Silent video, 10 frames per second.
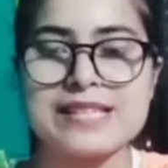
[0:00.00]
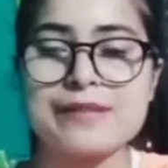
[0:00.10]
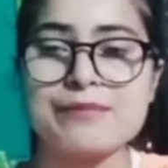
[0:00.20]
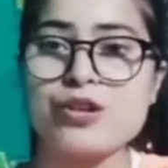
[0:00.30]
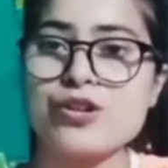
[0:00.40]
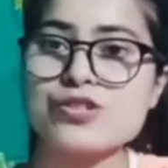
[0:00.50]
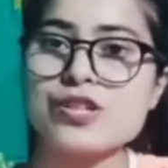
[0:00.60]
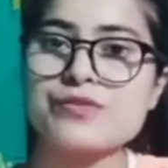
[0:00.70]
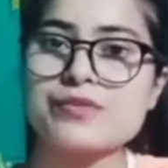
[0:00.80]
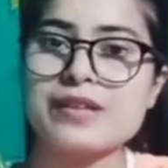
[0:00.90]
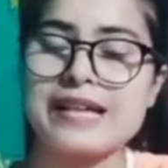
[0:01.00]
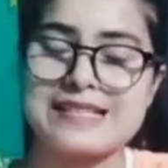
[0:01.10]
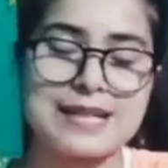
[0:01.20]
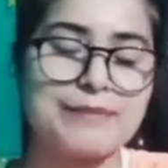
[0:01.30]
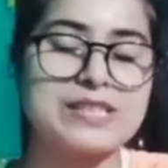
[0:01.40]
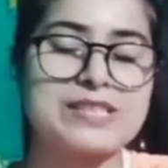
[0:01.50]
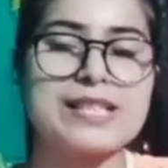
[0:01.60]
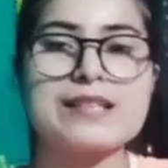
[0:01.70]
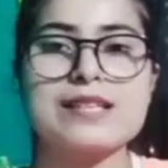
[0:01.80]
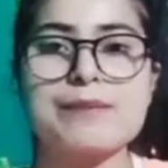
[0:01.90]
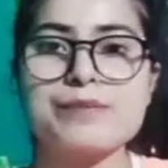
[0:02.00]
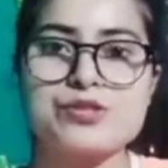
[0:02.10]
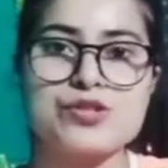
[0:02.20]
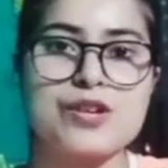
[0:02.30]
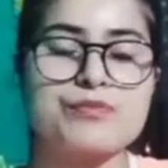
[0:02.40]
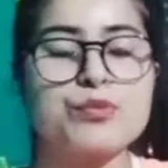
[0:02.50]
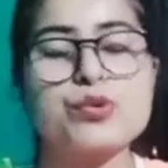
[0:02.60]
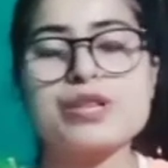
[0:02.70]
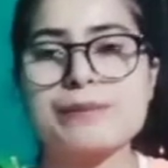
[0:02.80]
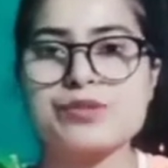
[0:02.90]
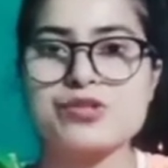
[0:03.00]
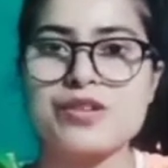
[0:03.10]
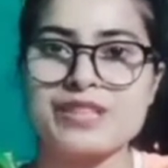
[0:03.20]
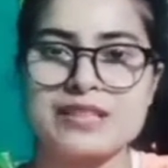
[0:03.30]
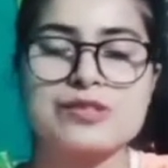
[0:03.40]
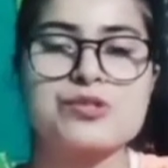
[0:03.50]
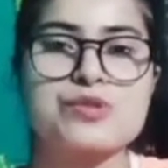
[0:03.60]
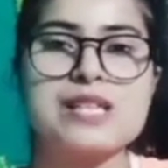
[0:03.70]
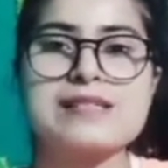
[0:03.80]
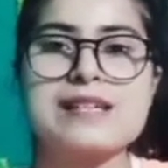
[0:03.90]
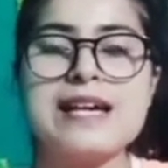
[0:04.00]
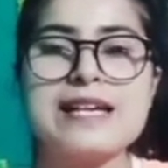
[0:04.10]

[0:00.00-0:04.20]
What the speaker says: and because of establishing more numbers of industries,